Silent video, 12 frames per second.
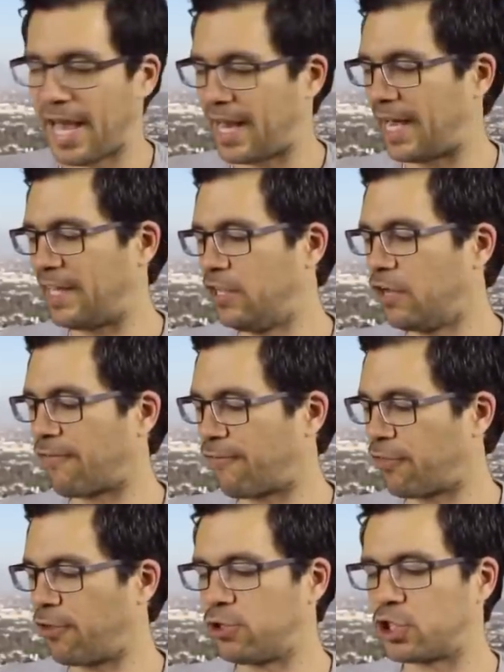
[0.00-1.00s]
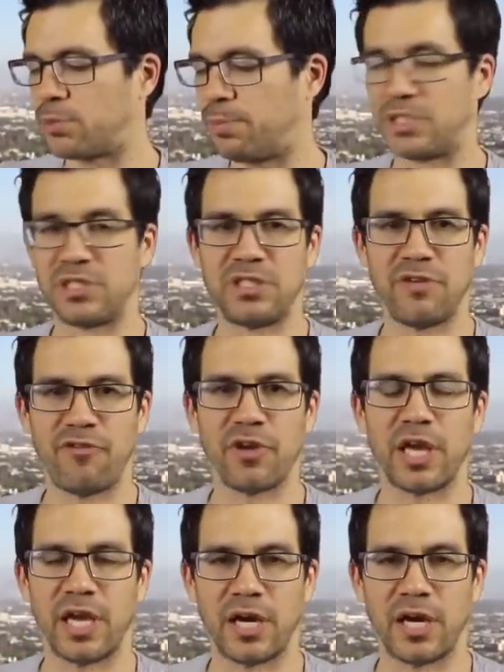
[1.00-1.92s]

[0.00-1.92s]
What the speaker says: and I look for those specific